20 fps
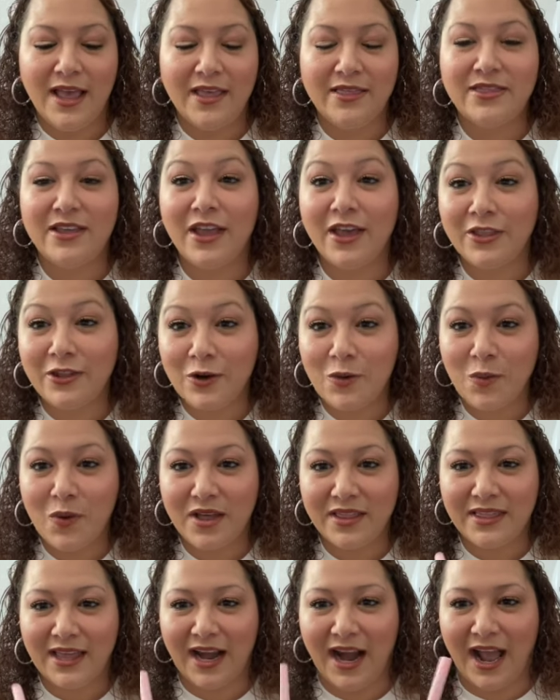The other
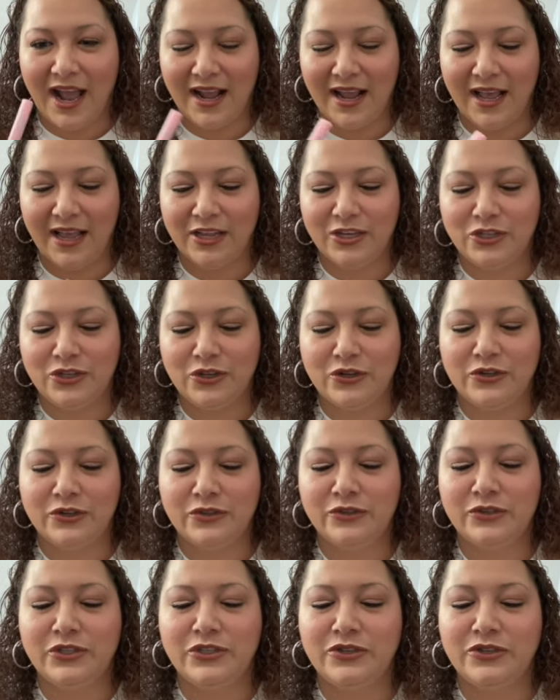one that I got introduced